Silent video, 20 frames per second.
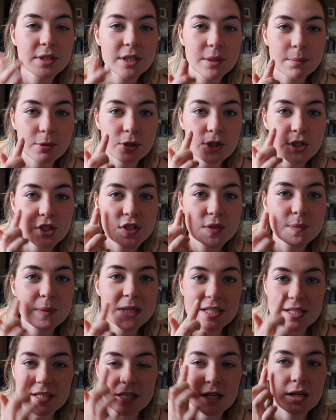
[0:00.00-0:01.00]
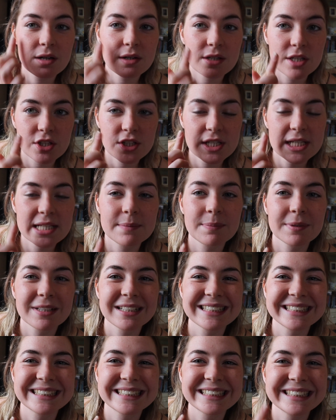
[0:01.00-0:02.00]
blush is meant to go on your cheek,
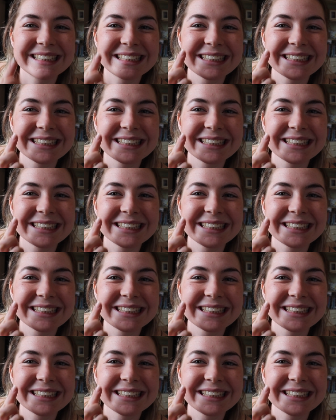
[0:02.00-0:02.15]
because